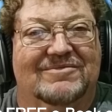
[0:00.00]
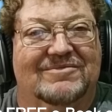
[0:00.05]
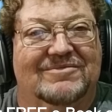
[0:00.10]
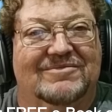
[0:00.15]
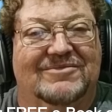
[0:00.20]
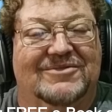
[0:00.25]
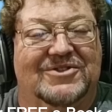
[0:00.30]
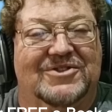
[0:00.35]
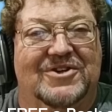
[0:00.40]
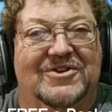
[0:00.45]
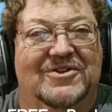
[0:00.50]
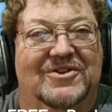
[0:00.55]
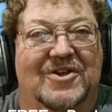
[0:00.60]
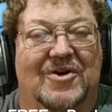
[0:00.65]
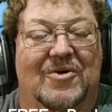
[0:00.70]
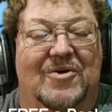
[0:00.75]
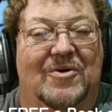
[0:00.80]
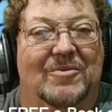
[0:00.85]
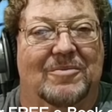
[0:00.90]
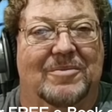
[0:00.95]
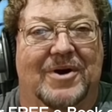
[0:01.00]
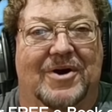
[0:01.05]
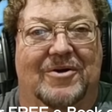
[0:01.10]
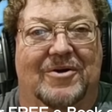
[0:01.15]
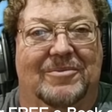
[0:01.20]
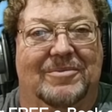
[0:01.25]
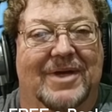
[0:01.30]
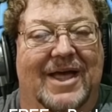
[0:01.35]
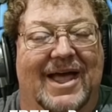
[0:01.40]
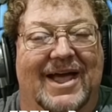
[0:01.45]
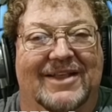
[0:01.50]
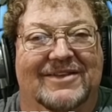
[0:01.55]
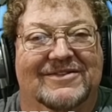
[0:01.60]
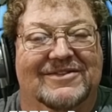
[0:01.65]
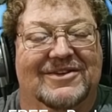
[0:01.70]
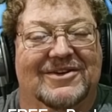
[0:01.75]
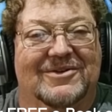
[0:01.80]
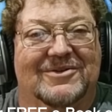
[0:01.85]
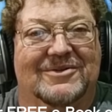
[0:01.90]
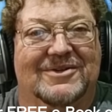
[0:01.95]
turn the whole barrel bad.
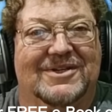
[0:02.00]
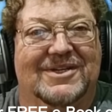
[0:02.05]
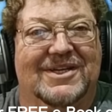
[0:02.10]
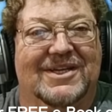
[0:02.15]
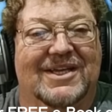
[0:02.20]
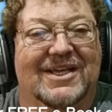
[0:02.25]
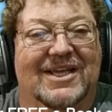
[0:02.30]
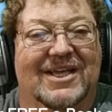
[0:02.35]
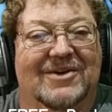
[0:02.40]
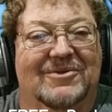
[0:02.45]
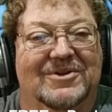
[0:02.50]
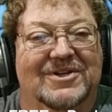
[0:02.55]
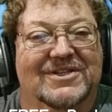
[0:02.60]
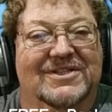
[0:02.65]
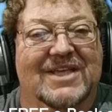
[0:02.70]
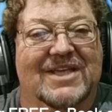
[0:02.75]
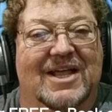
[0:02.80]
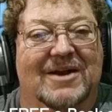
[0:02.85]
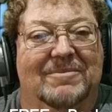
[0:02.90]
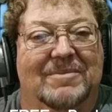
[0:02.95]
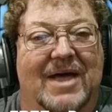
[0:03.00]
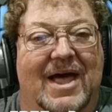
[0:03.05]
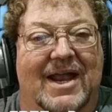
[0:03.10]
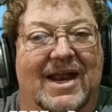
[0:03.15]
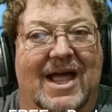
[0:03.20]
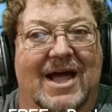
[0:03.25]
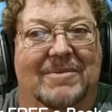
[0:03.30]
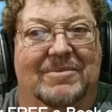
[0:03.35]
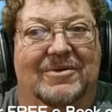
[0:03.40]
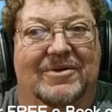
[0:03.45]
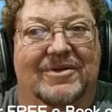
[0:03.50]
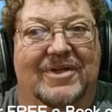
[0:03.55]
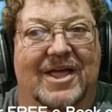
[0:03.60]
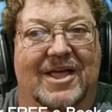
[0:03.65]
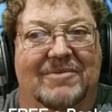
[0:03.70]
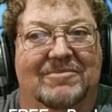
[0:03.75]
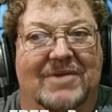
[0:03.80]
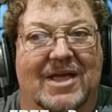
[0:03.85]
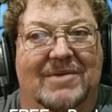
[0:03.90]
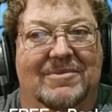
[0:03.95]
So, we just had a bad apple
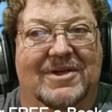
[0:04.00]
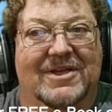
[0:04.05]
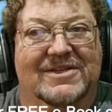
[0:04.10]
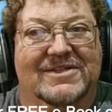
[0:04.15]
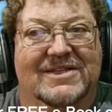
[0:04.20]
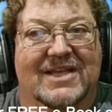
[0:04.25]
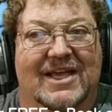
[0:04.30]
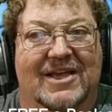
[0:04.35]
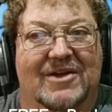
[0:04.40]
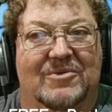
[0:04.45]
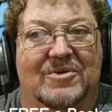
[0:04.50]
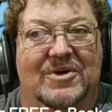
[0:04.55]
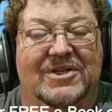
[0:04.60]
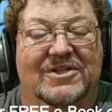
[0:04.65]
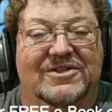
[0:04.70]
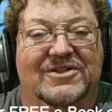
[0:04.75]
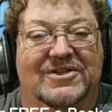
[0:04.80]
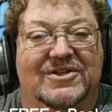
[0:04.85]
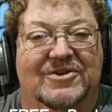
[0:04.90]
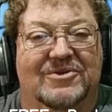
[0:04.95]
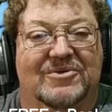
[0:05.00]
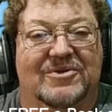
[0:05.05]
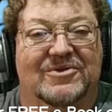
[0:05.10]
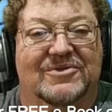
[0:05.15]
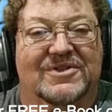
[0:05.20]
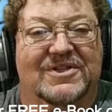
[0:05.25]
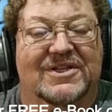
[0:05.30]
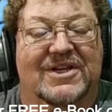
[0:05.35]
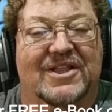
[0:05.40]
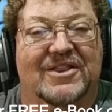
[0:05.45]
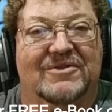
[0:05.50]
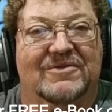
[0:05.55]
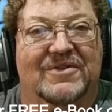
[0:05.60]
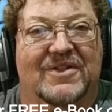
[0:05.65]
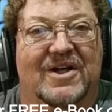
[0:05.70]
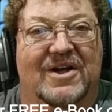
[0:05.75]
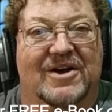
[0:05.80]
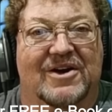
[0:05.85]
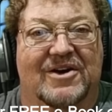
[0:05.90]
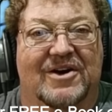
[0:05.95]
and maybe a second one too. There's another
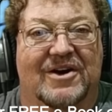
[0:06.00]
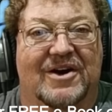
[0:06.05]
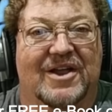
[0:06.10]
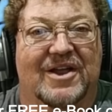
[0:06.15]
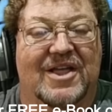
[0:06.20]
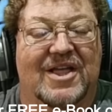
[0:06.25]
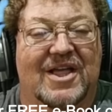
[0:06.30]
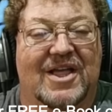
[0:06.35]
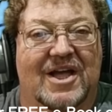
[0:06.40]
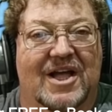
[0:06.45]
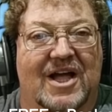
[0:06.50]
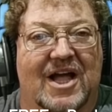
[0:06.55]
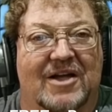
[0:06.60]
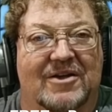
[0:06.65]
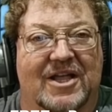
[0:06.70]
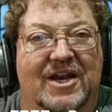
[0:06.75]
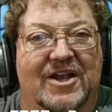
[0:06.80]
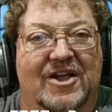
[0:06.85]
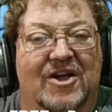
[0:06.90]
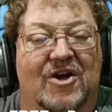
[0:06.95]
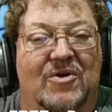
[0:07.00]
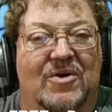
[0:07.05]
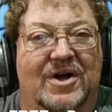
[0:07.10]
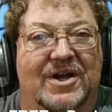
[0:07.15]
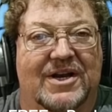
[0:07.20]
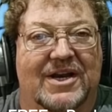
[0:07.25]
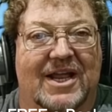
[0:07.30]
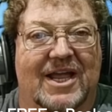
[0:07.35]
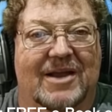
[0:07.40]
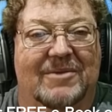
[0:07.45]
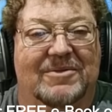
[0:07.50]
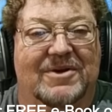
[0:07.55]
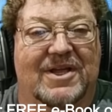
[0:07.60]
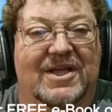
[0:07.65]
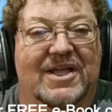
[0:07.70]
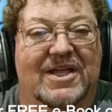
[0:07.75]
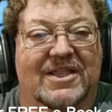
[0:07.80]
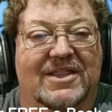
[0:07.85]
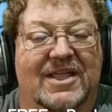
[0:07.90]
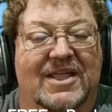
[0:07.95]
vlogger, I'm going to go unnamed,
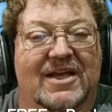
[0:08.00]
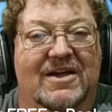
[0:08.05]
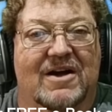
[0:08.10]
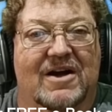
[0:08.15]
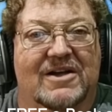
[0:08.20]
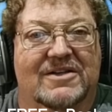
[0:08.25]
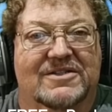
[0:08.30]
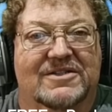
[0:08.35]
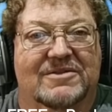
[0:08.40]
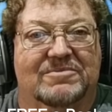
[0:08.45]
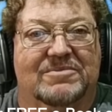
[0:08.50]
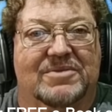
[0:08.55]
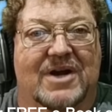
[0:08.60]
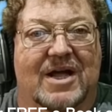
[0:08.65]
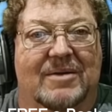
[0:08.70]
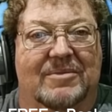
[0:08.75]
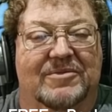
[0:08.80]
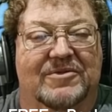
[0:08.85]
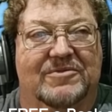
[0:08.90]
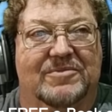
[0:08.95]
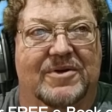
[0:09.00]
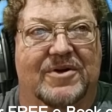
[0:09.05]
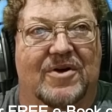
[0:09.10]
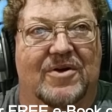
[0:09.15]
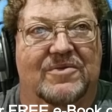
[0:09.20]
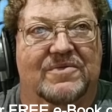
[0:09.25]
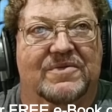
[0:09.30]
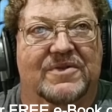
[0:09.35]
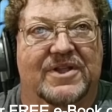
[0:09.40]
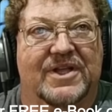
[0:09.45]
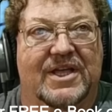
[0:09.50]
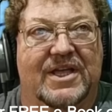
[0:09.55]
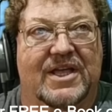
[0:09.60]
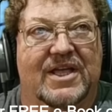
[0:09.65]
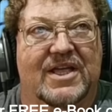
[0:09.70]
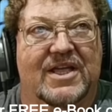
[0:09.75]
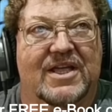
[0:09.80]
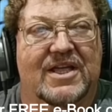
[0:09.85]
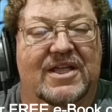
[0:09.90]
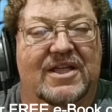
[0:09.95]
that caused some problems. But hopefully
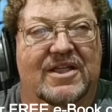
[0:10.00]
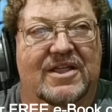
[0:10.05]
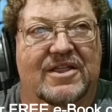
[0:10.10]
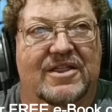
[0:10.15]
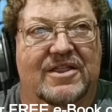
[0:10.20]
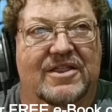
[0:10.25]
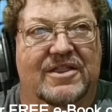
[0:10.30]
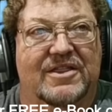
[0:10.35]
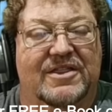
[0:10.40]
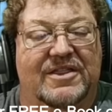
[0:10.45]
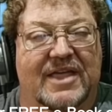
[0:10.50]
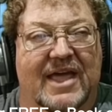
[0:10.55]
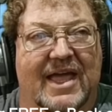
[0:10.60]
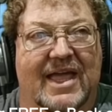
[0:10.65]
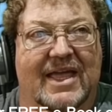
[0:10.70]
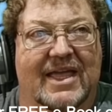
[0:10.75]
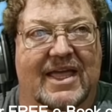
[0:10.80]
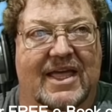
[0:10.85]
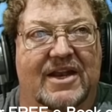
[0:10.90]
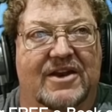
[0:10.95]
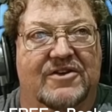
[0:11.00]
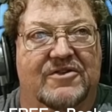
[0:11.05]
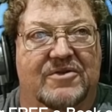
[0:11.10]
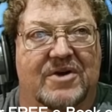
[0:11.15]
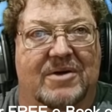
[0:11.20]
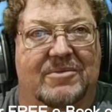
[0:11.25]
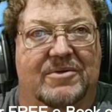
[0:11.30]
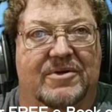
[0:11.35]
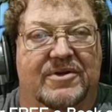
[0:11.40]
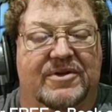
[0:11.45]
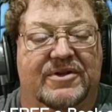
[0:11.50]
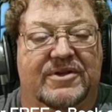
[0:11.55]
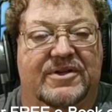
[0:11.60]
they get in trouble